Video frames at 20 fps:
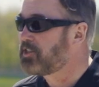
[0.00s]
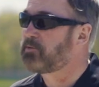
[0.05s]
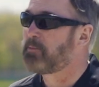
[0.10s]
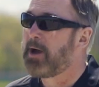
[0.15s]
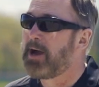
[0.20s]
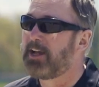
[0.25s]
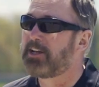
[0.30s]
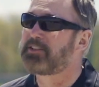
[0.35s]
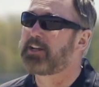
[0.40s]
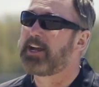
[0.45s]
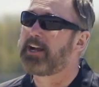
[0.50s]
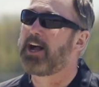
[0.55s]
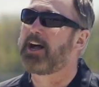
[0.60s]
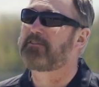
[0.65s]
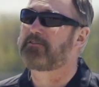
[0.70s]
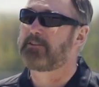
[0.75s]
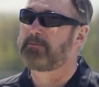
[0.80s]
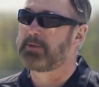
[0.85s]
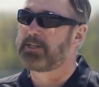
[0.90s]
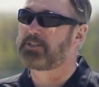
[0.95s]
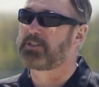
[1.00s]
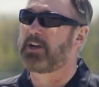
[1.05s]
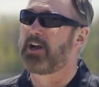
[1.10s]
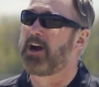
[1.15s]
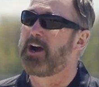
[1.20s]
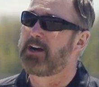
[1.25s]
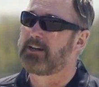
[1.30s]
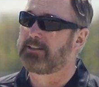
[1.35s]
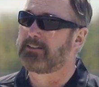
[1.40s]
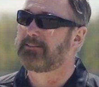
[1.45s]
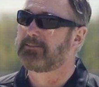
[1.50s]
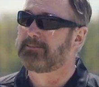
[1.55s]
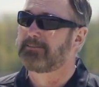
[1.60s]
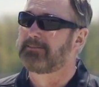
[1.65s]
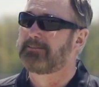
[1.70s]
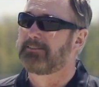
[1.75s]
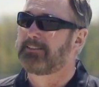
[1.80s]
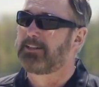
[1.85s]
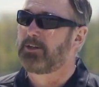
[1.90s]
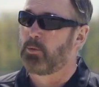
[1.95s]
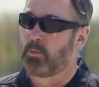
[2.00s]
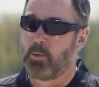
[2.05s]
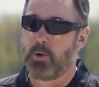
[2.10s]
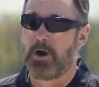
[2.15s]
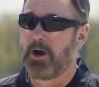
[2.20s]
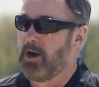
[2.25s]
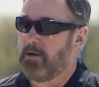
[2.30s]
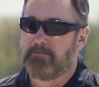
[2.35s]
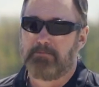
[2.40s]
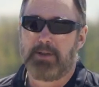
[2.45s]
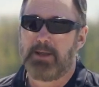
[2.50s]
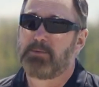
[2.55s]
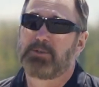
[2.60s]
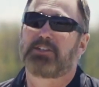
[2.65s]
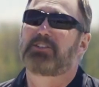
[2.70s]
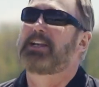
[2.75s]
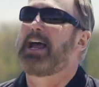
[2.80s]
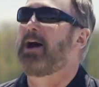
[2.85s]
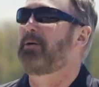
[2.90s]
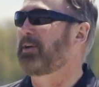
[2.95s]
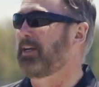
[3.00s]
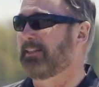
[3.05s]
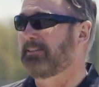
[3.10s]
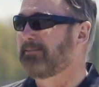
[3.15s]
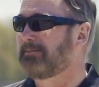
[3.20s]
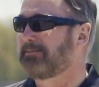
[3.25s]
smiles I got from this car it was astounding.